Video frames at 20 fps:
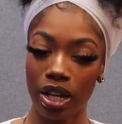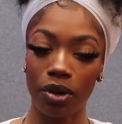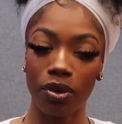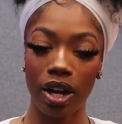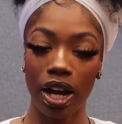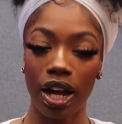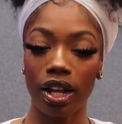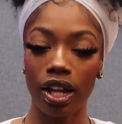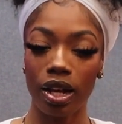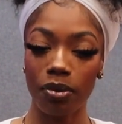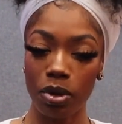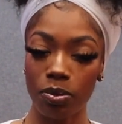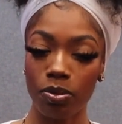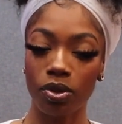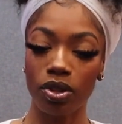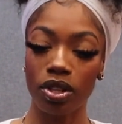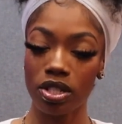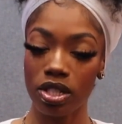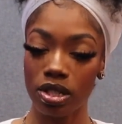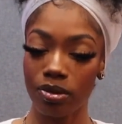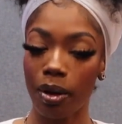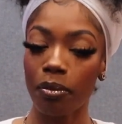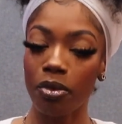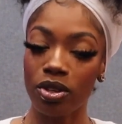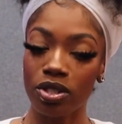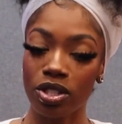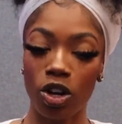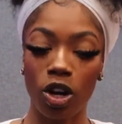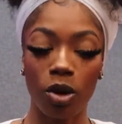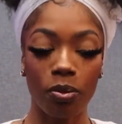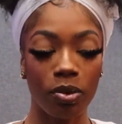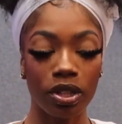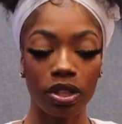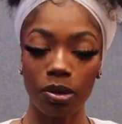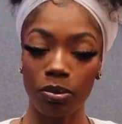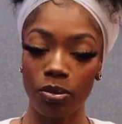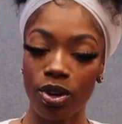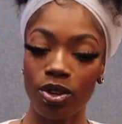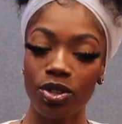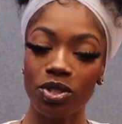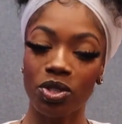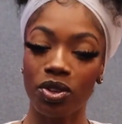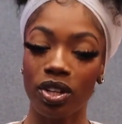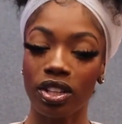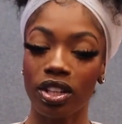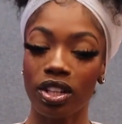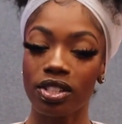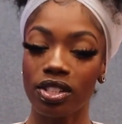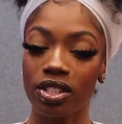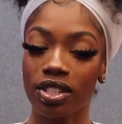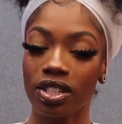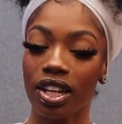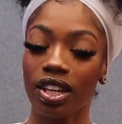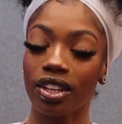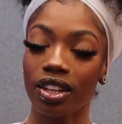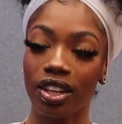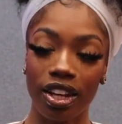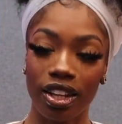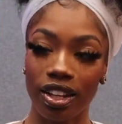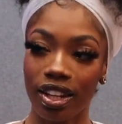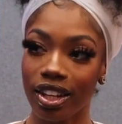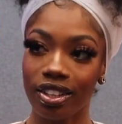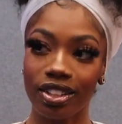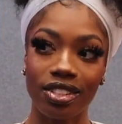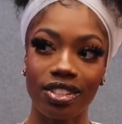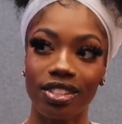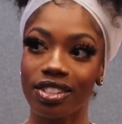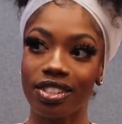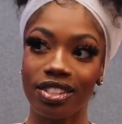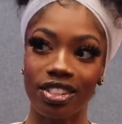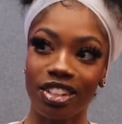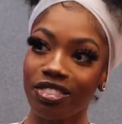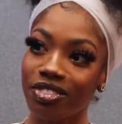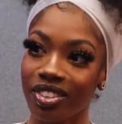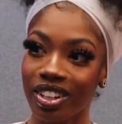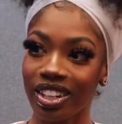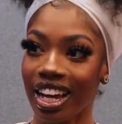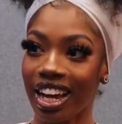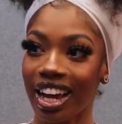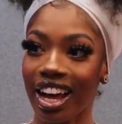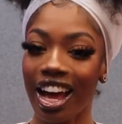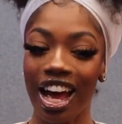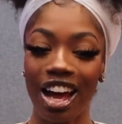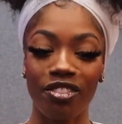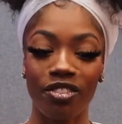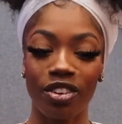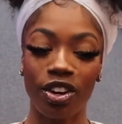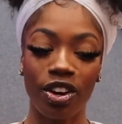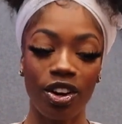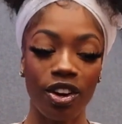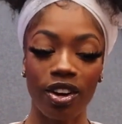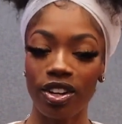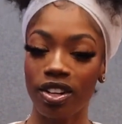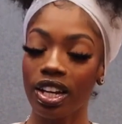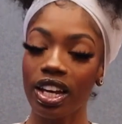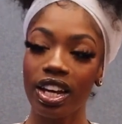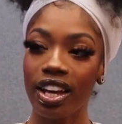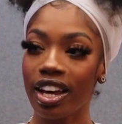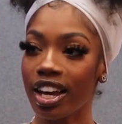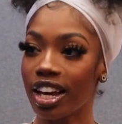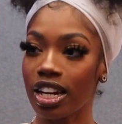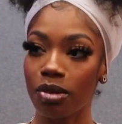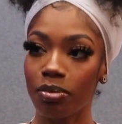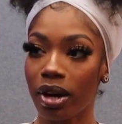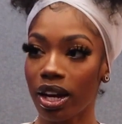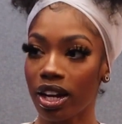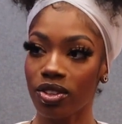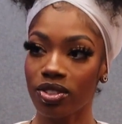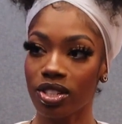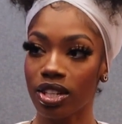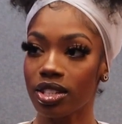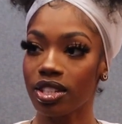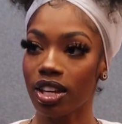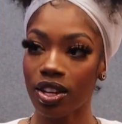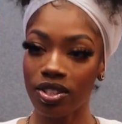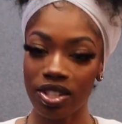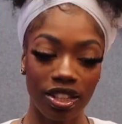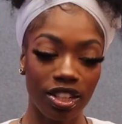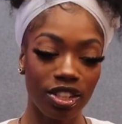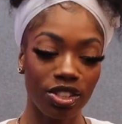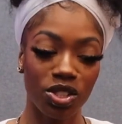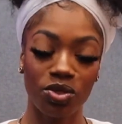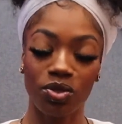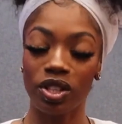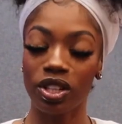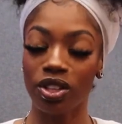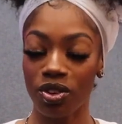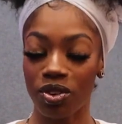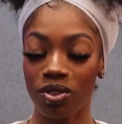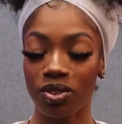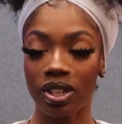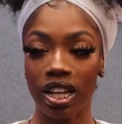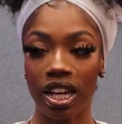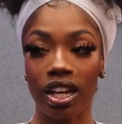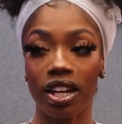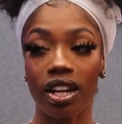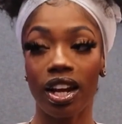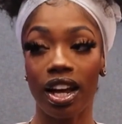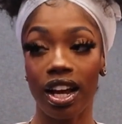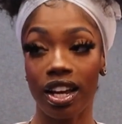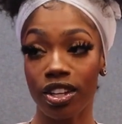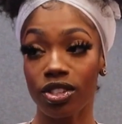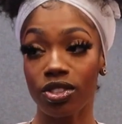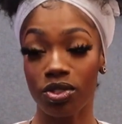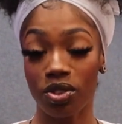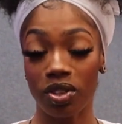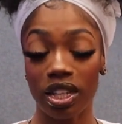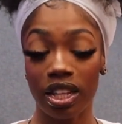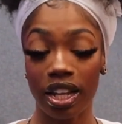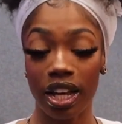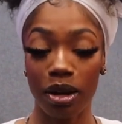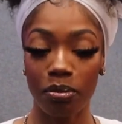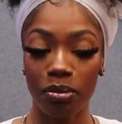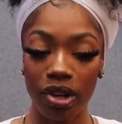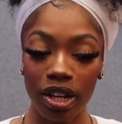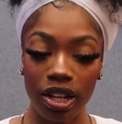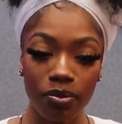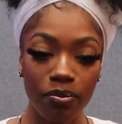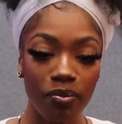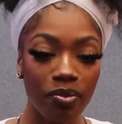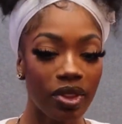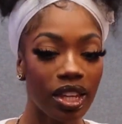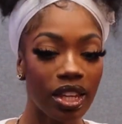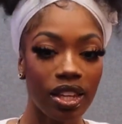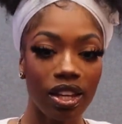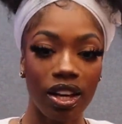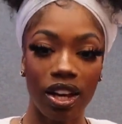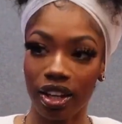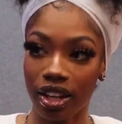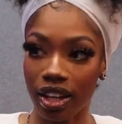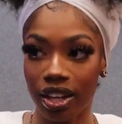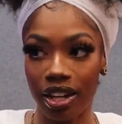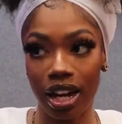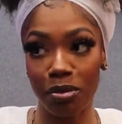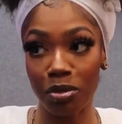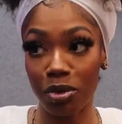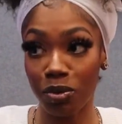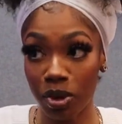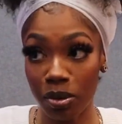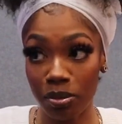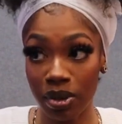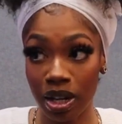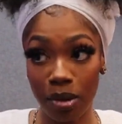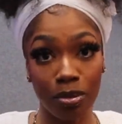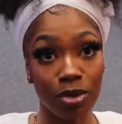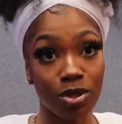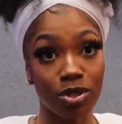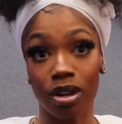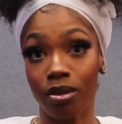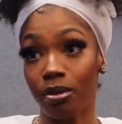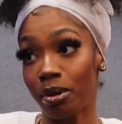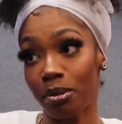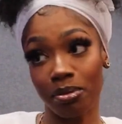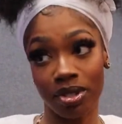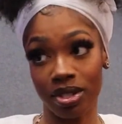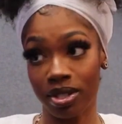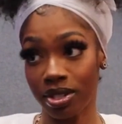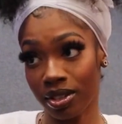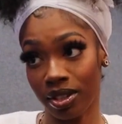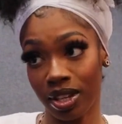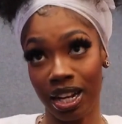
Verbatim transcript: Like, when I let people listen to my music or put them onto it, they're just like, yeah, like, this is different. Like, I haven't heard anybody else that sounds like this. You're in your own lane, and I enjoy that. But again, I'm a woman. I'm going to talk about pussy.